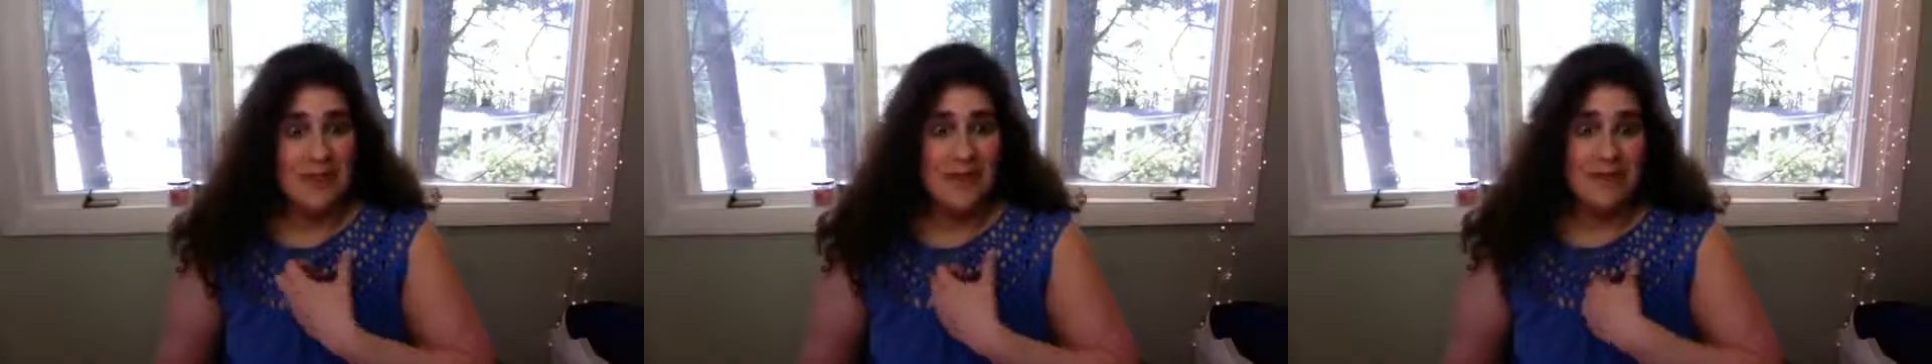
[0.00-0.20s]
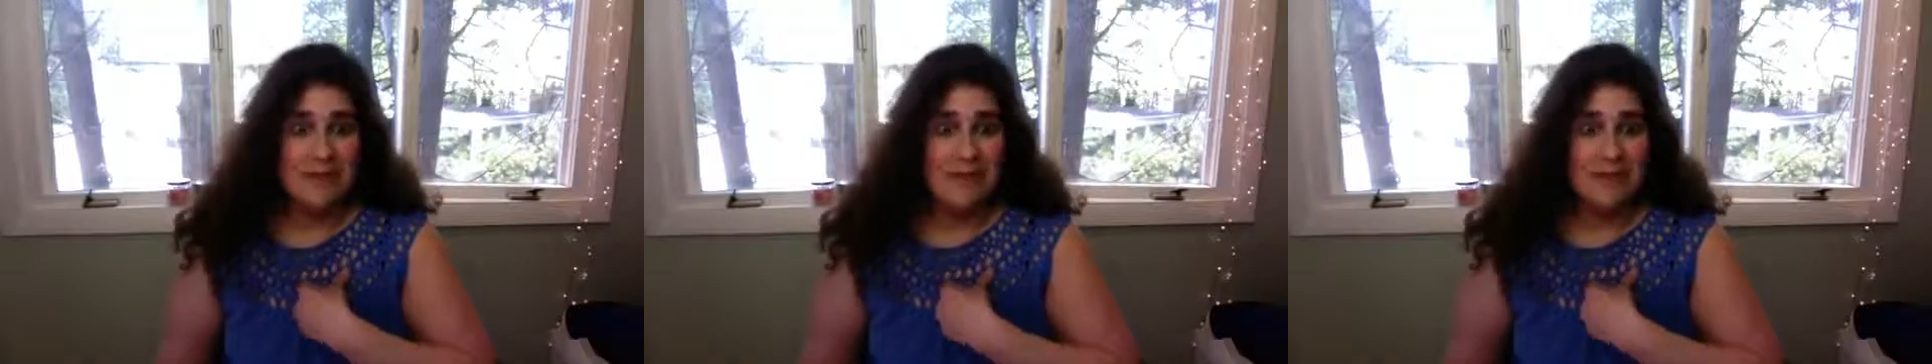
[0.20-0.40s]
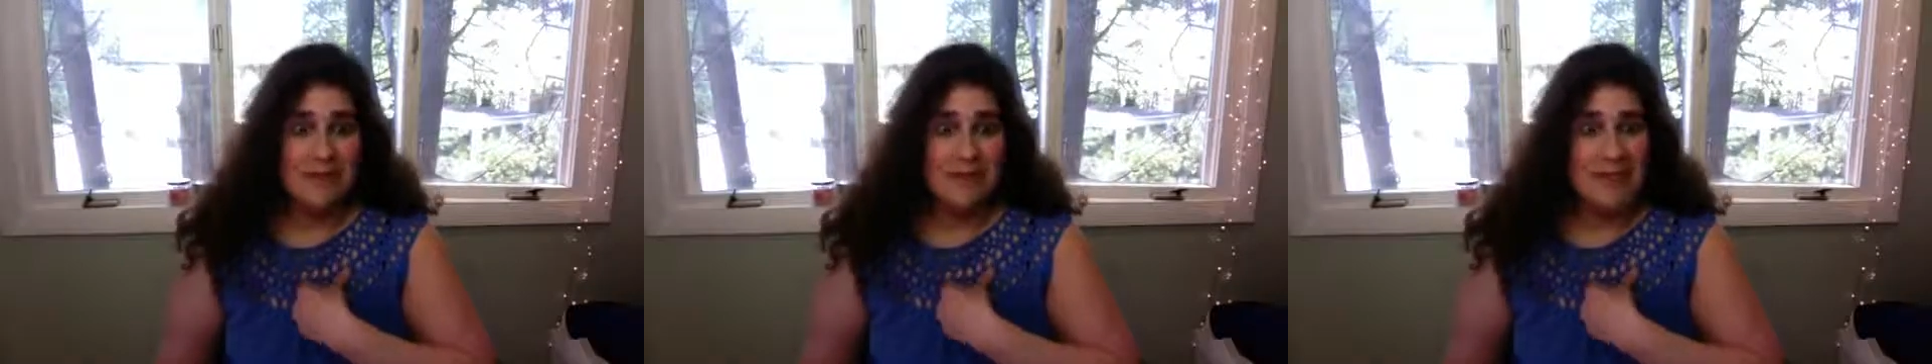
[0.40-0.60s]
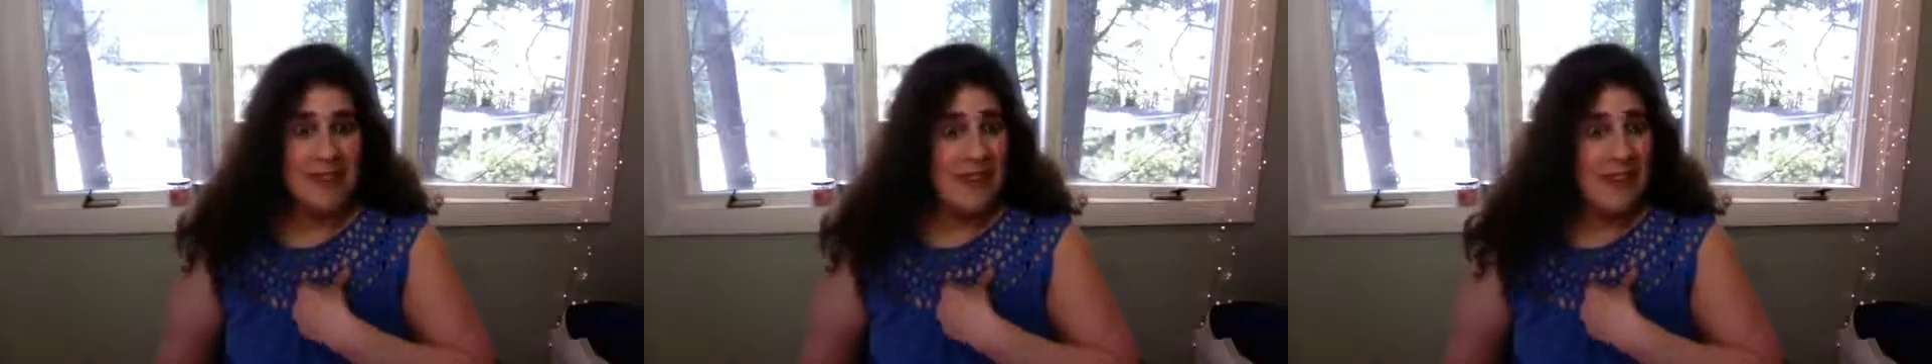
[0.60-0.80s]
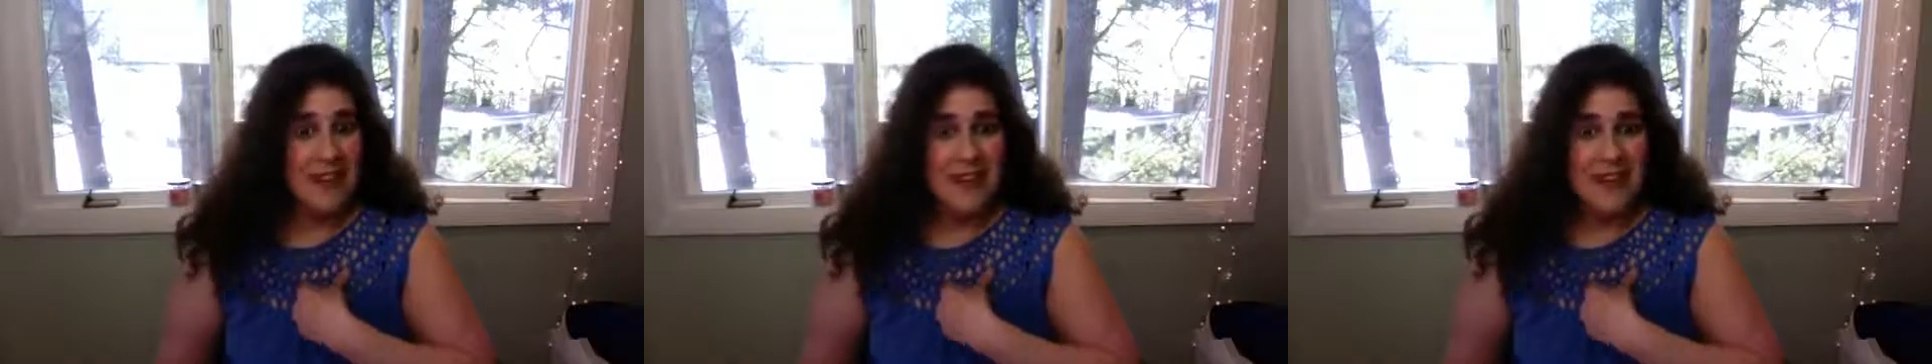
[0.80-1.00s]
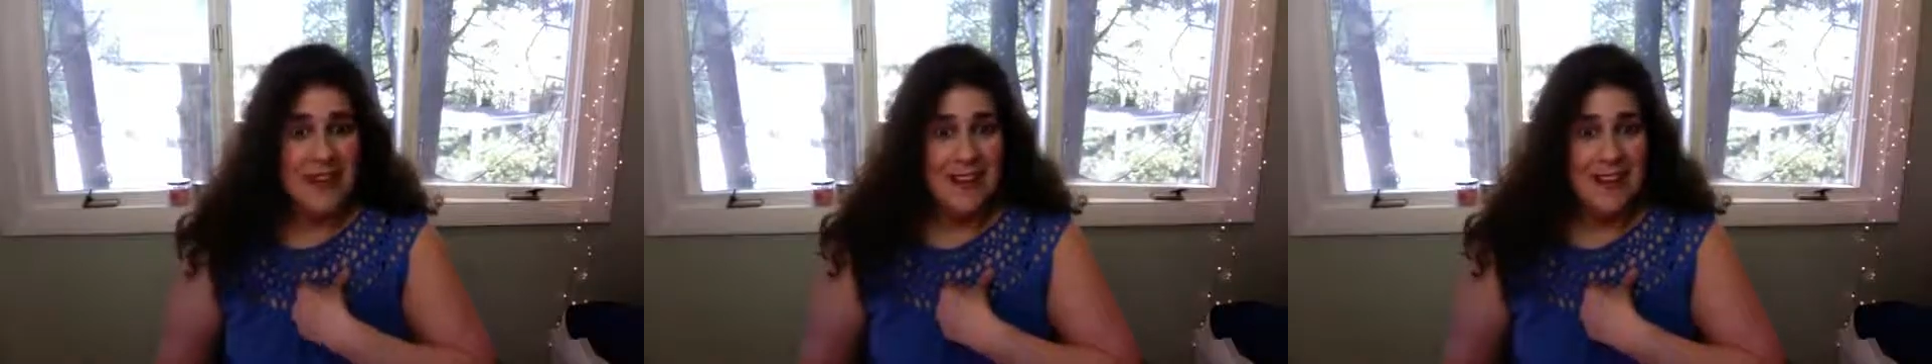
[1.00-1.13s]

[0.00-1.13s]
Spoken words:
of stay